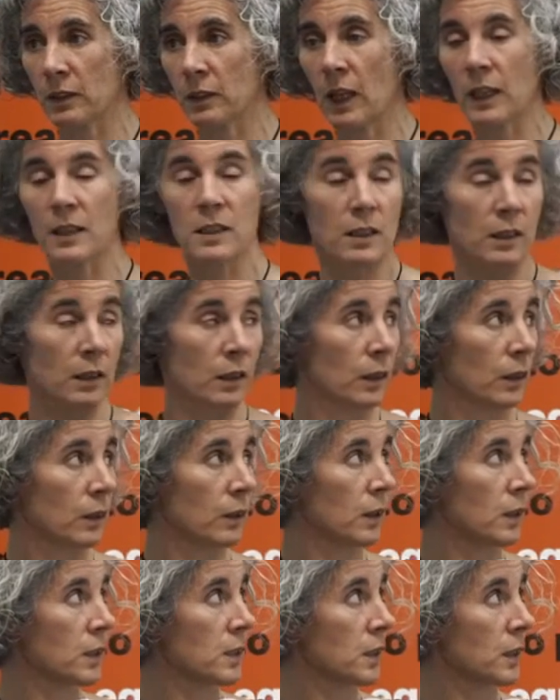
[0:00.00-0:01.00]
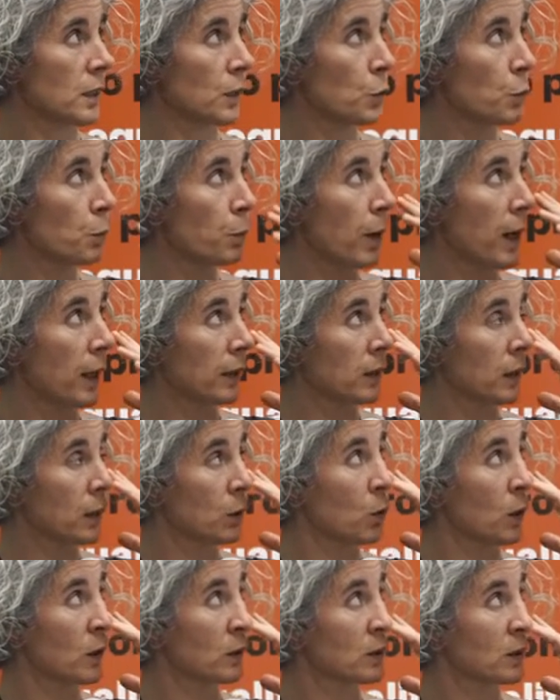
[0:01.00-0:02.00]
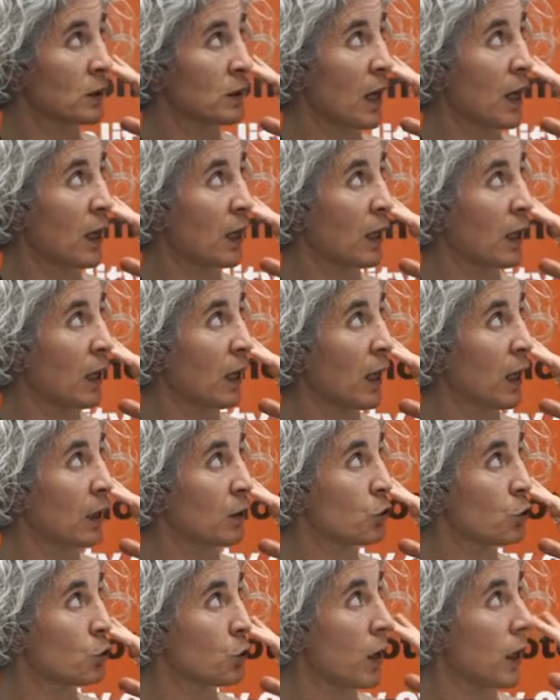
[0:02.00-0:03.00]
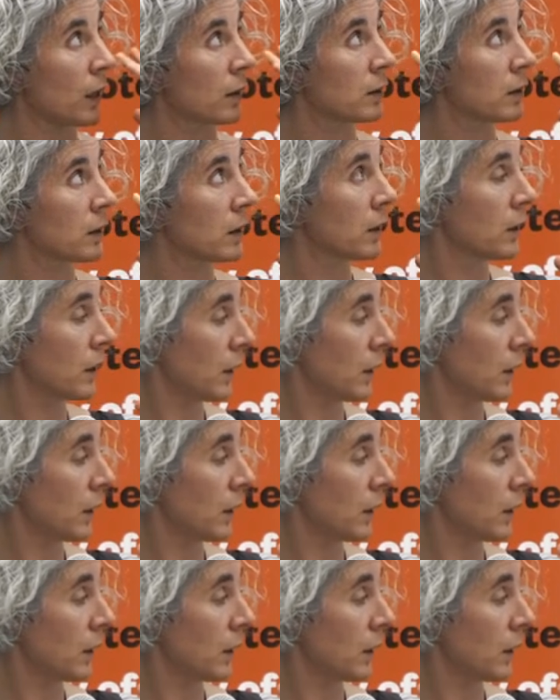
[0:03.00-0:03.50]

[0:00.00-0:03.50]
that's the new part I wanted to add,